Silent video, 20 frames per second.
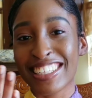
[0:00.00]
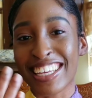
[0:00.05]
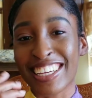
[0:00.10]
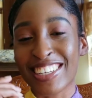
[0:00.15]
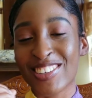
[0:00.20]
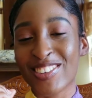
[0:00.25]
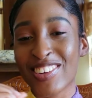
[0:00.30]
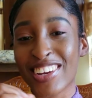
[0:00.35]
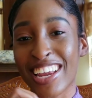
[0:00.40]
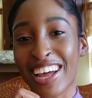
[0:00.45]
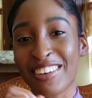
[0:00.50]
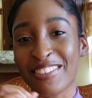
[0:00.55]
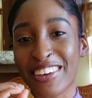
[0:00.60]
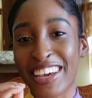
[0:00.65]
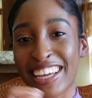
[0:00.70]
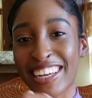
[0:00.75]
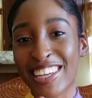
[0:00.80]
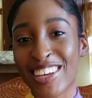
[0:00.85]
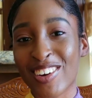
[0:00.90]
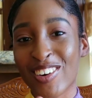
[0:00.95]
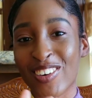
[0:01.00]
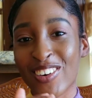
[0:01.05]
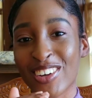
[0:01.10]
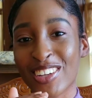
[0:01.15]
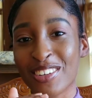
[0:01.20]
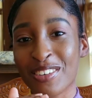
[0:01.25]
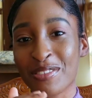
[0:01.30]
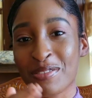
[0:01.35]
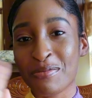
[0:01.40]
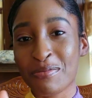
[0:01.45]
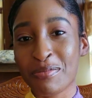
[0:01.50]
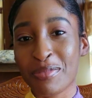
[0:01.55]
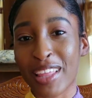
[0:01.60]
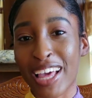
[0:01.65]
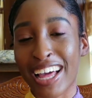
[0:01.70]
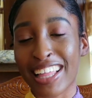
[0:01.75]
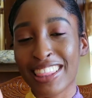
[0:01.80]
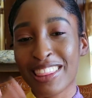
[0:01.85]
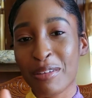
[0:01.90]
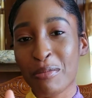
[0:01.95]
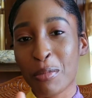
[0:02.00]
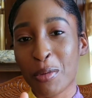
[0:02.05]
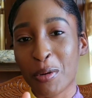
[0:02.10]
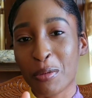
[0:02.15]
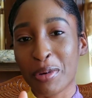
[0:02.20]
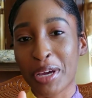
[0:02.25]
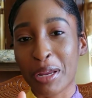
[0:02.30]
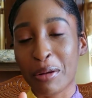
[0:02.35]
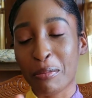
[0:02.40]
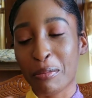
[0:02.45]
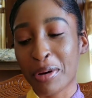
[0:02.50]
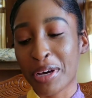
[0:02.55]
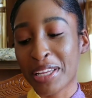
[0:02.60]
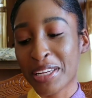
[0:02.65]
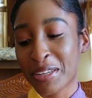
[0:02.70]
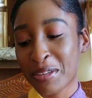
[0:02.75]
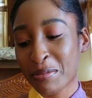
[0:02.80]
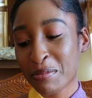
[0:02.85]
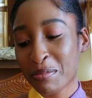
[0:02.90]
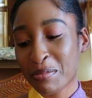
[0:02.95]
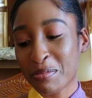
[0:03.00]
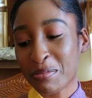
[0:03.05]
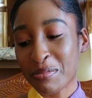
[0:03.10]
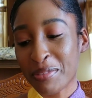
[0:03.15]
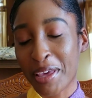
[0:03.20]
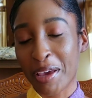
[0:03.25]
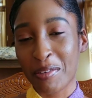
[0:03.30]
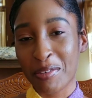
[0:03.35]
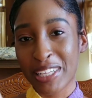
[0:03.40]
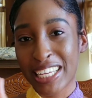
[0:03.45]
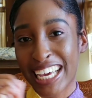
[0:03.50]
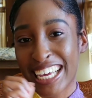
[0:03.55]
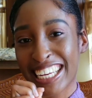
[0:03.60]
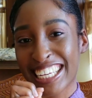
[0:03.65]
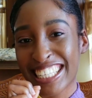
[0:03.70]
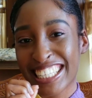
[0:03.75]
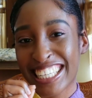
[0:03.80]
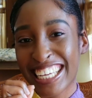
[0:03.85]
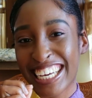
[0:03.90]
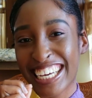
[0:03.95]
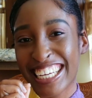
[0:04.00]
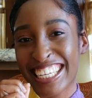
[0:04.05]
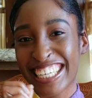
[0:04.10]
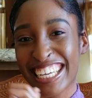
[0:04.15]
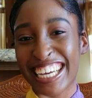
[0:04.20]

I do not have any on at the moment, but I will get it done.